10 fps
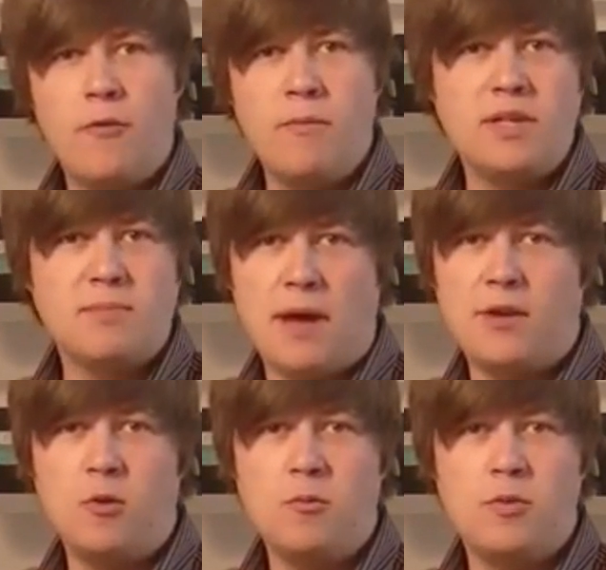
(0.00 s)
From this
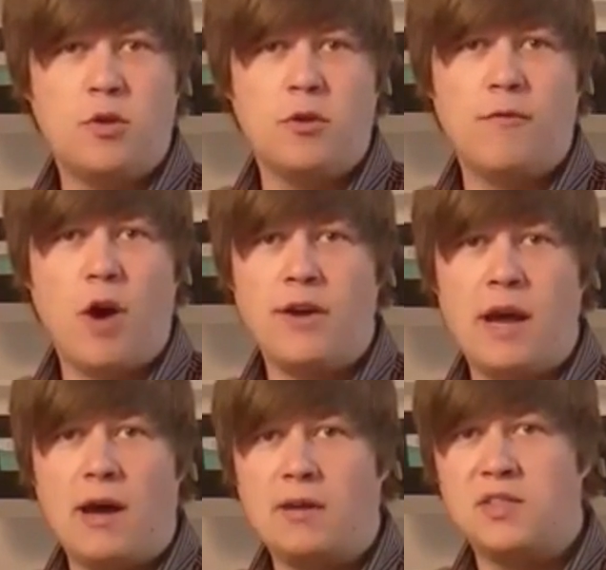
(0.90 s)
manual, you can find
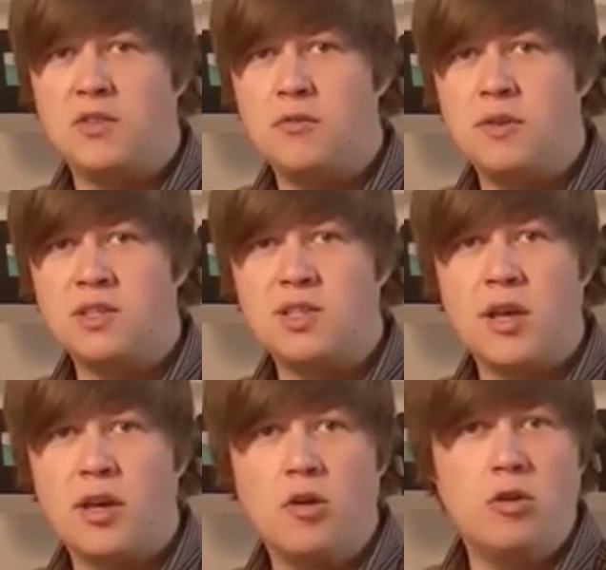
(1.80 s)
out how to do things
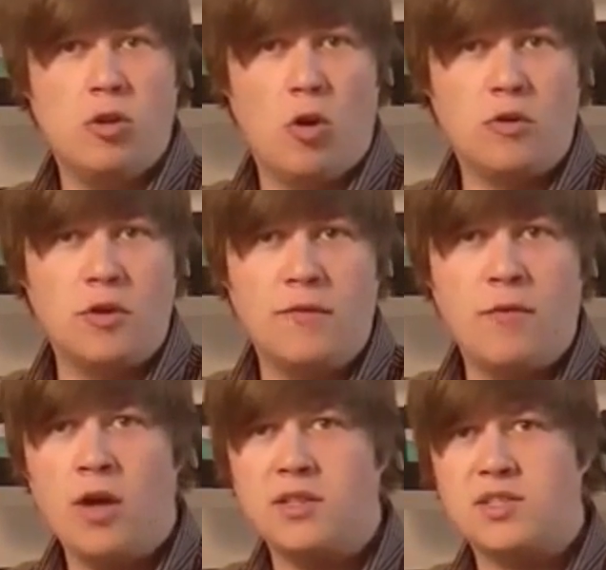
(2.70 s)
like lock the
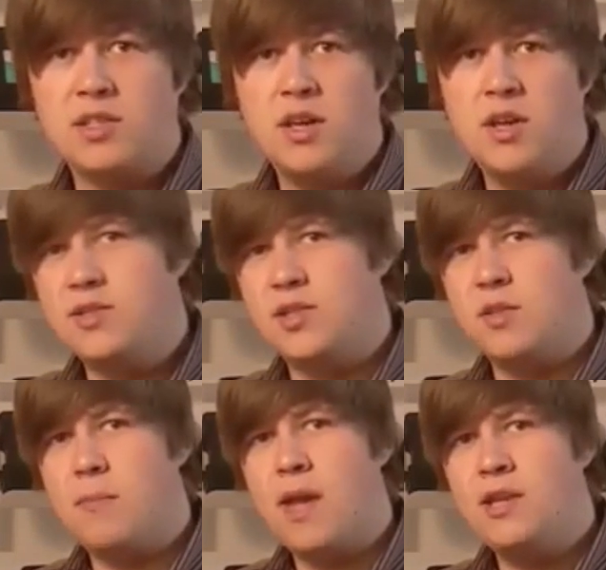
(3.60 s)
device, so
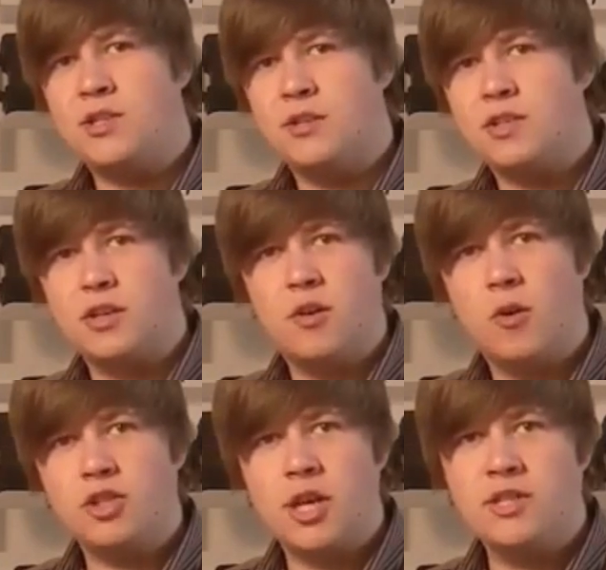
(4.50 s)
that the patient
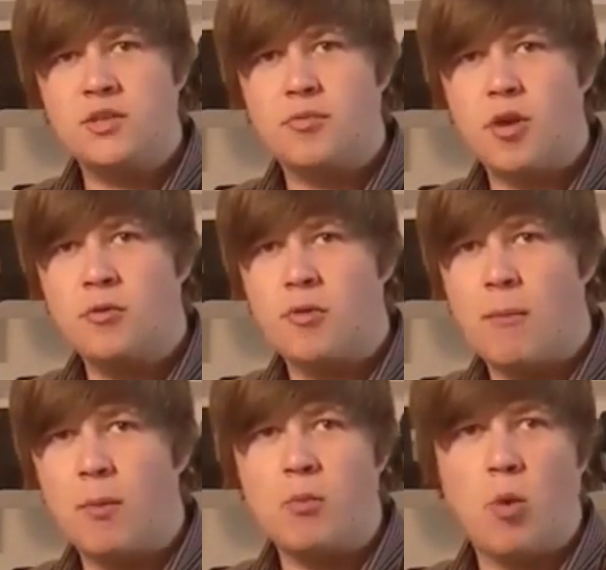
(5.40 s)
cannot change the
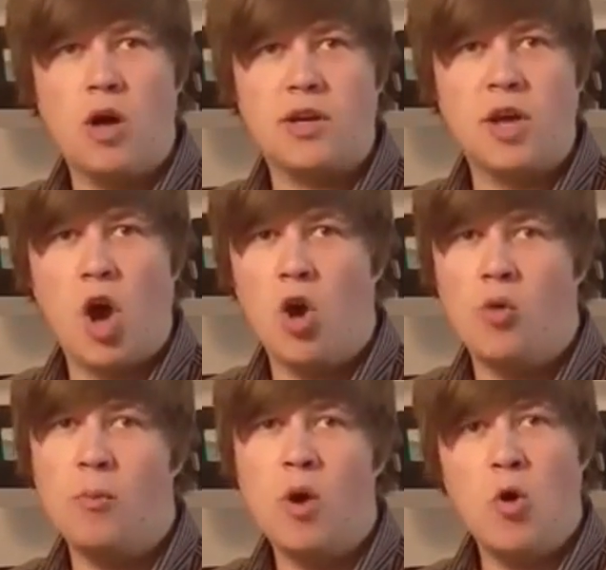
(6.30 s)
program when working at
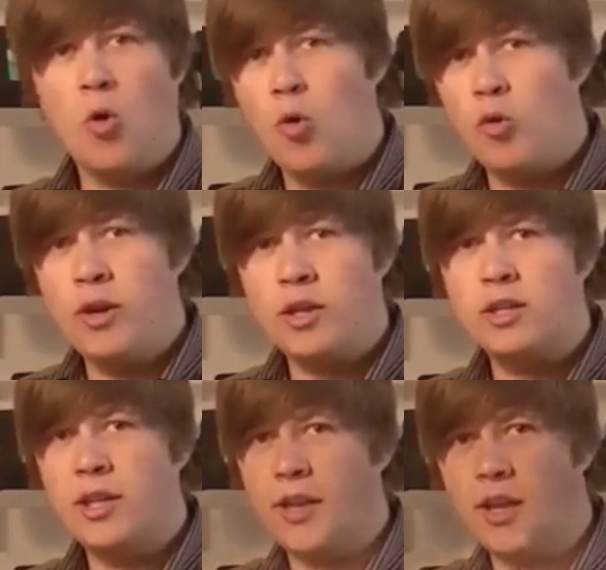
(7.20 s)
home or in a
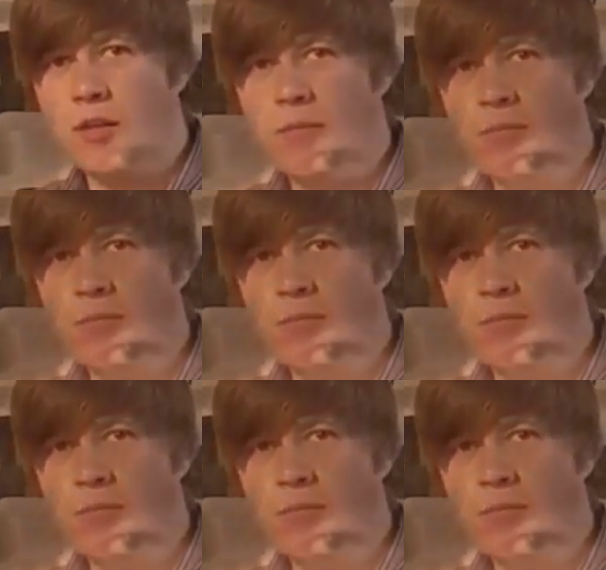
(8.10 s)
clinic.